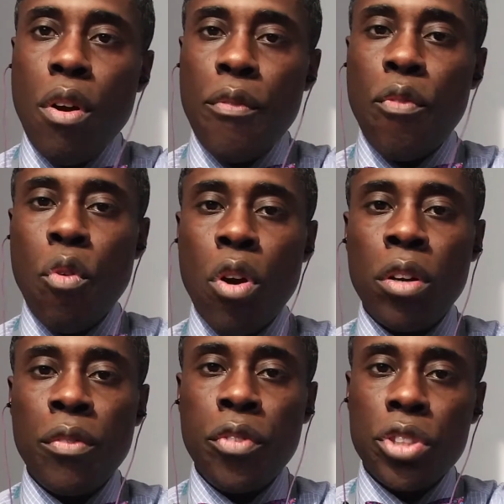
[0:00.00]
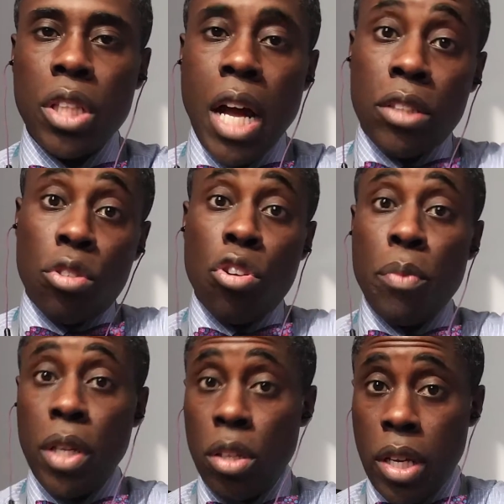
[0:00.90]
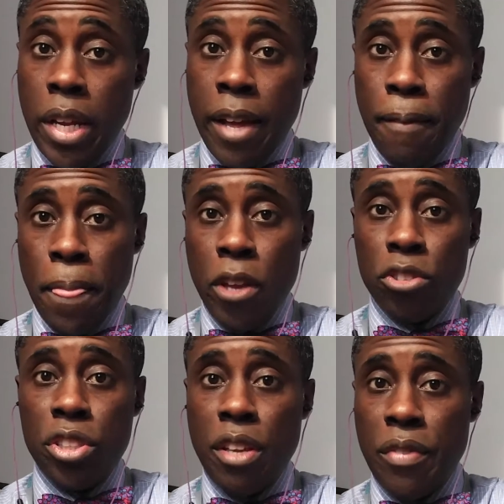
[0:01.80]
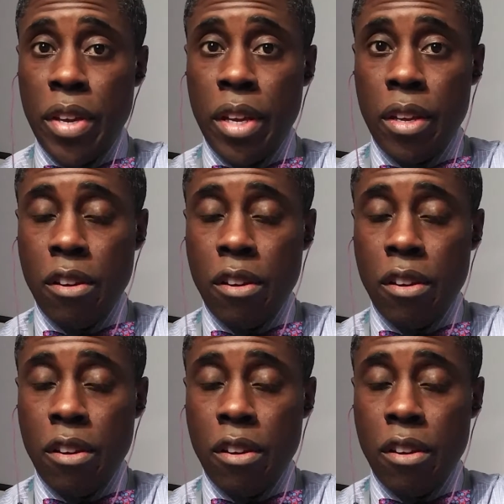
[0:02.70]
for slots are going to be looking at your CV.